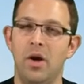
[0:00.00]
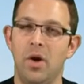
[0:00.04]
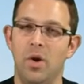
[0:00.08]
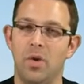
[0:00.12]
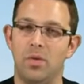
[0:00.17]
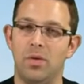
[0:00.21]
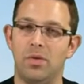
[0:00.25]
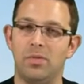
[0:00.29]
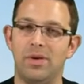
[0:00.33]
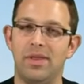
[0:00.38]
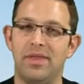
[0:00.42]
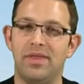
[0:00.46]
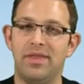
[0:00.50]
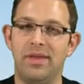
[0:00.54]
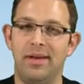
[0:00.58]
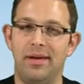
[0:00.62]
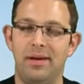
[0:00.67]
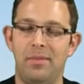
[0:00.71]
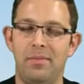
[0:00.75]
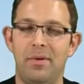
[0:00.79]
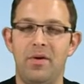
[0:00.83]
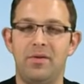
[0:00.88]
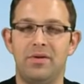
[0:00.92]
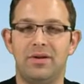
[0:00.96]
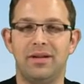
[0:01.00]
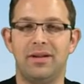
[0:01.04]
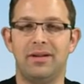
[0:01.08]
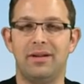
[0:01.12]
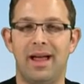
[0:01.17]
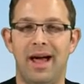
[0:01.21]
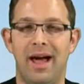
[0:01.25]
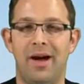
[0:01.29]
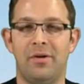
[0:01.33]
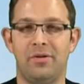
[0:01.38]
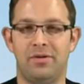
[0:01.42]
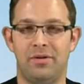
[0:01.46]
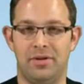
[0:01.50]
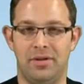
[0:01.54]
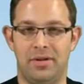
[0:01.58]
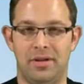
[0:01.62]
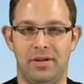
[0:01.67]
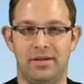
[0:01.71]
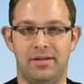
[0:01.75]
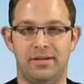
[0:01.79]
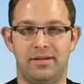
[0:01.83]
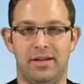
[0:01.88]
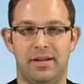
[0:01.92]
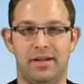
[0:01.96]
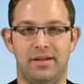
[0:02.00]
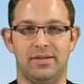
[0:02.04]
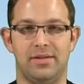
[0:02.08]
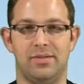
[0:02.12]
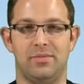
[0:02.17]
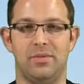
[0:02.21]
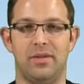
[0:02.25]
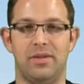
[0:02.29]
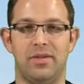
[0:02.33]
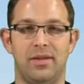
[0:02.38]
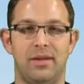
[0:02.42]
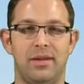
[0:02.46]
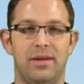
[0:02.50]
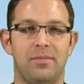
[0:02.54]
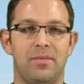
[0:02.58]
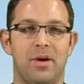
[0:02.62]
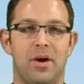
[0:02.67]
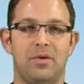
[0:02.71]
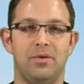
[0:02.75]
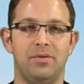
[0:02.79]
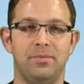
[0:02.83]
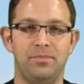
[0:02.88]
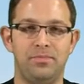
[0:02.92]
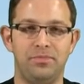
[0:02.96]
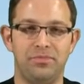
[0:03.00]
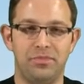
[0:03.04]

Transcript: when we think about cloud these days and we think about